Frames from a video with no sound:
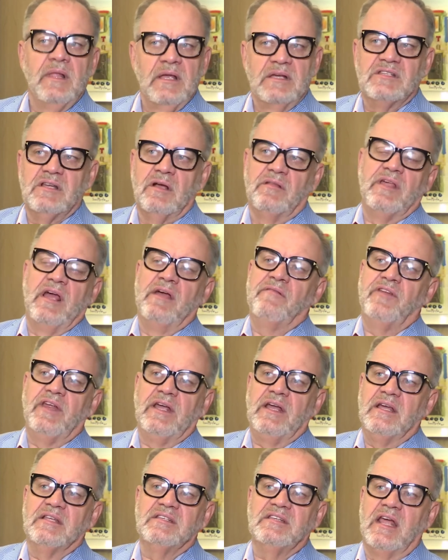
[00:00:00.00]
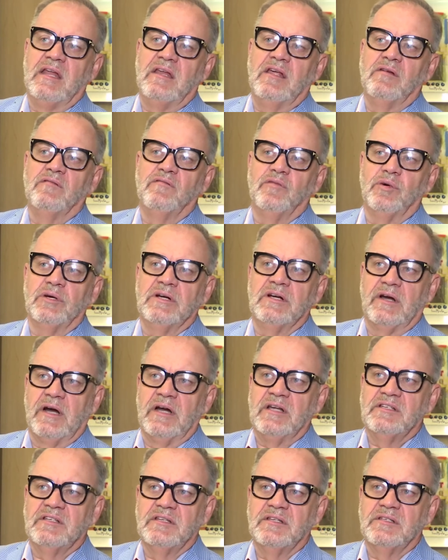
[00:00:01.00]
South Africa is heading for a
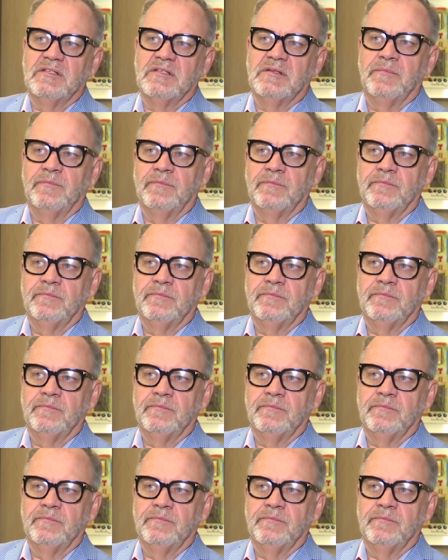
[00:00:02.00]
crisis.